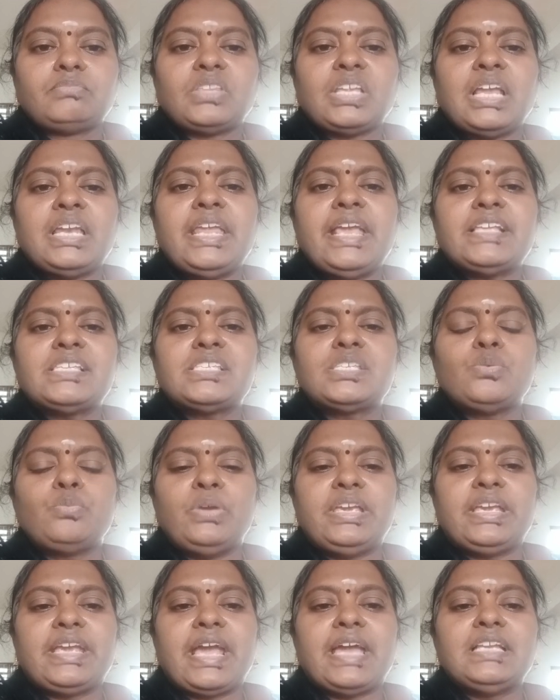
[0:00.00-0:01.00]
Next,
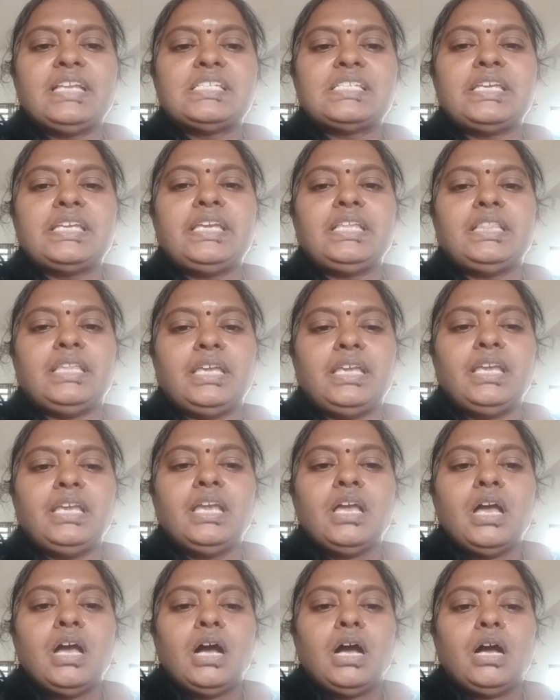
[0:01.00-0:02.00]
we can see the
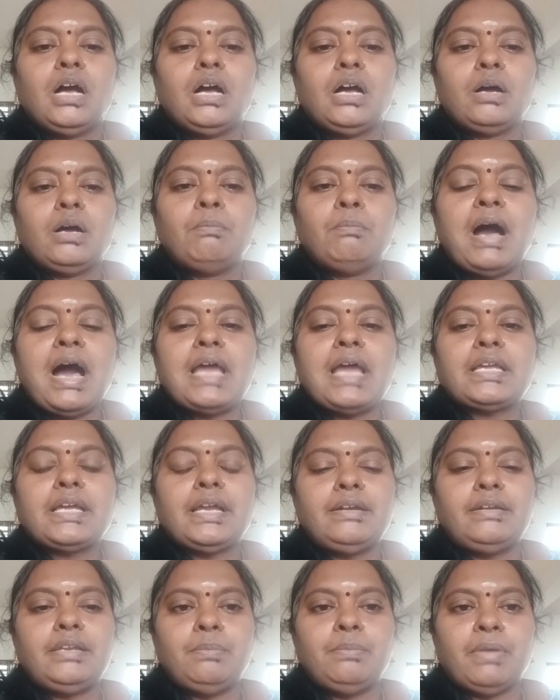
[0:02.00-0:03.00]

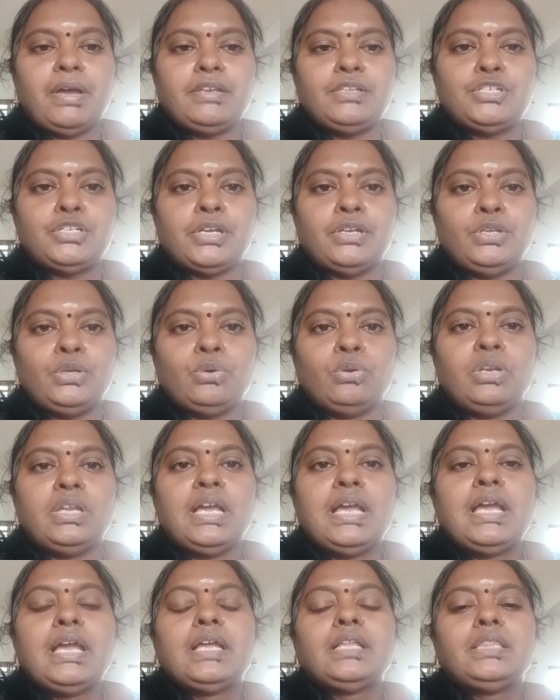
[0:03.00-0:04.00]
market demand
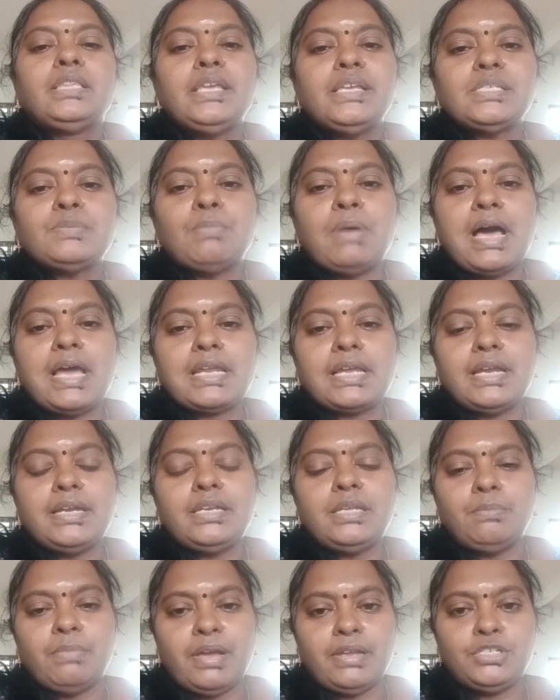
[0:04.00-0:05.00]
schedule. This market
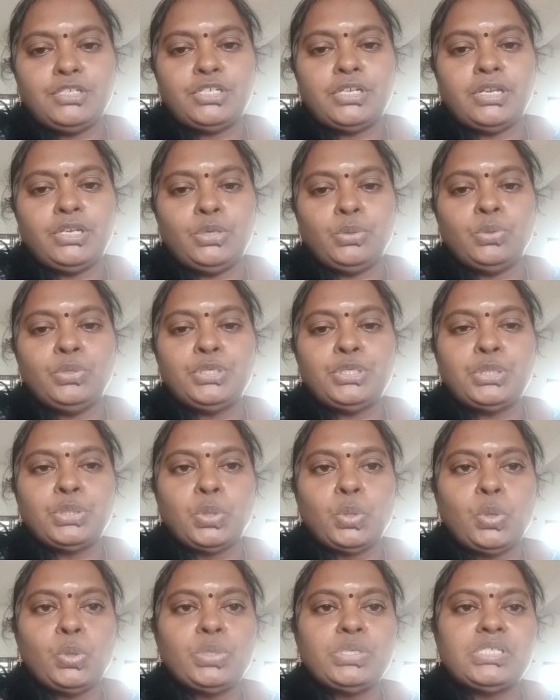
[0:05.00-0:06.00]
demand schedule
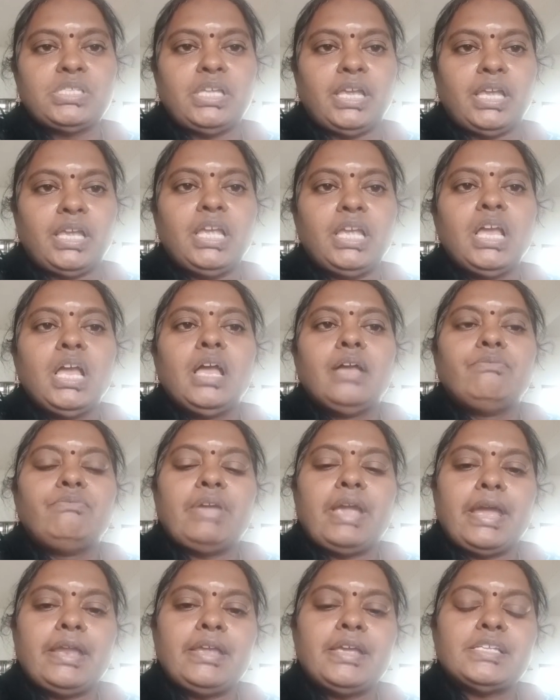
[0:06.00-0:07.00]
shows the
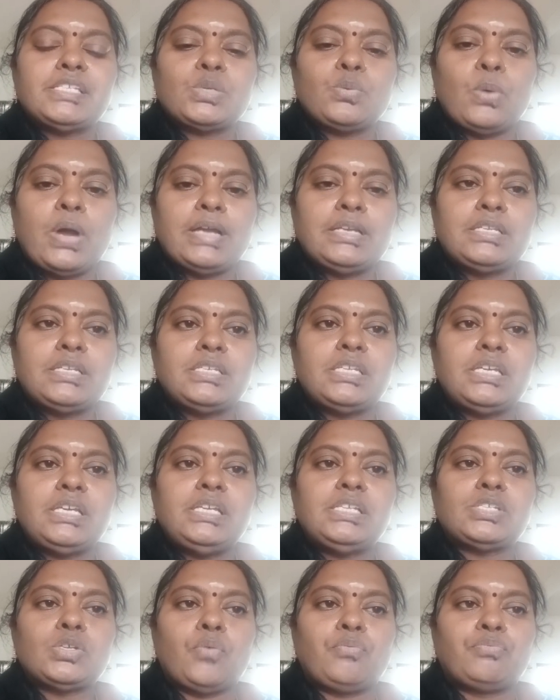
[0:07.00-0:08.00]
various
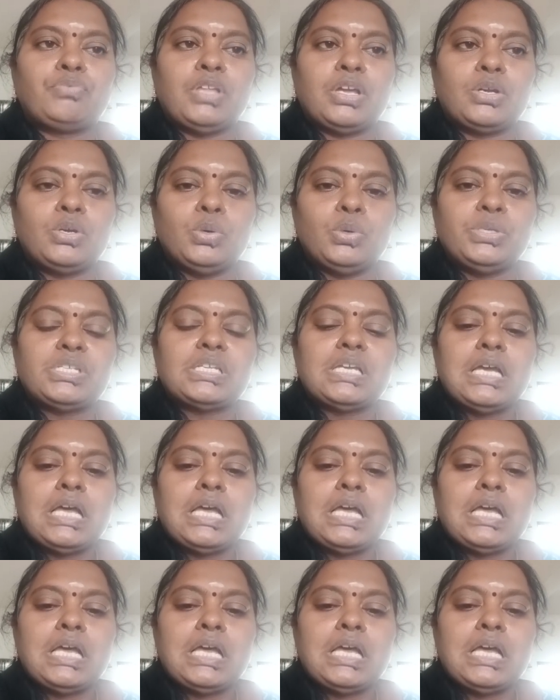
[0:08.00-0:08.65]
quantities of the goods